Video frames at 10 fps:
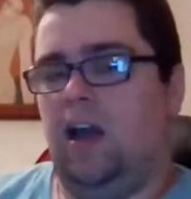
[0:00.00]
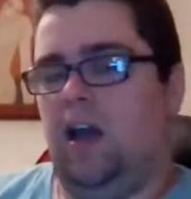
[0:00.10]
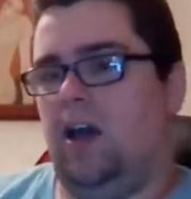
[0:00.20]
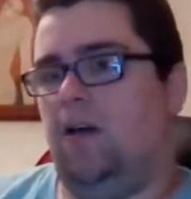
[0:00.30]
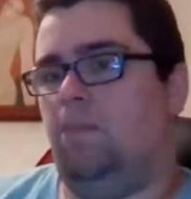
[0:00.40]

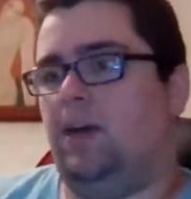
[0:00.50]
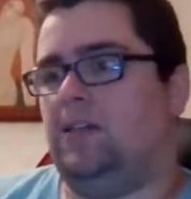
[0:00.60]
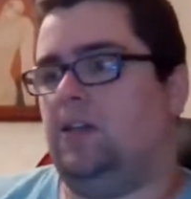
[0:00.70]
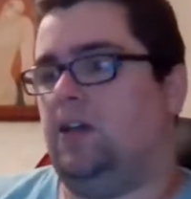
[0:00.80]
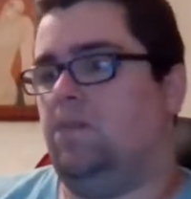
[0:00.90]
Uh,
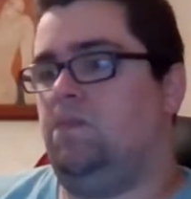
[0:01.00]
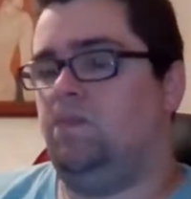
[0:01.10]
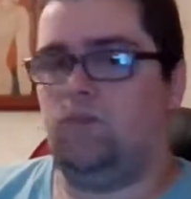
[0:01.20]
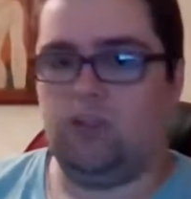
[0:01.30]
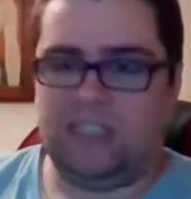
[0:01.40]
but uh,
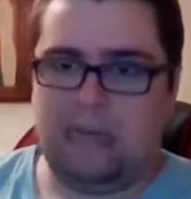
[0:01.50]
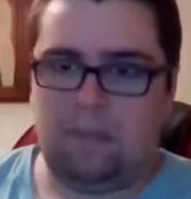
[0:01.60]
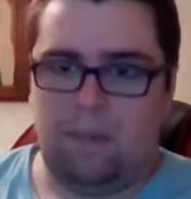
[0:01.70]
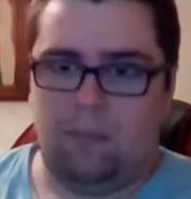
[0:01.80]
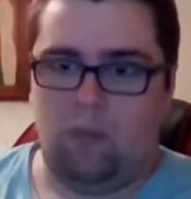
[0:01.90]
to
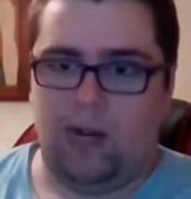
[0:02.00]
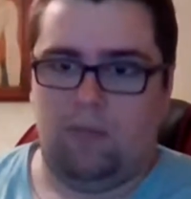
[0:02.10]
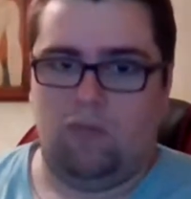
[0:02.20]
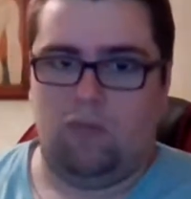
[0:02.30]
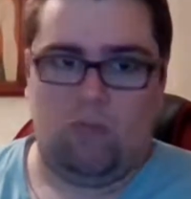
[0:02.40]
sum up, what I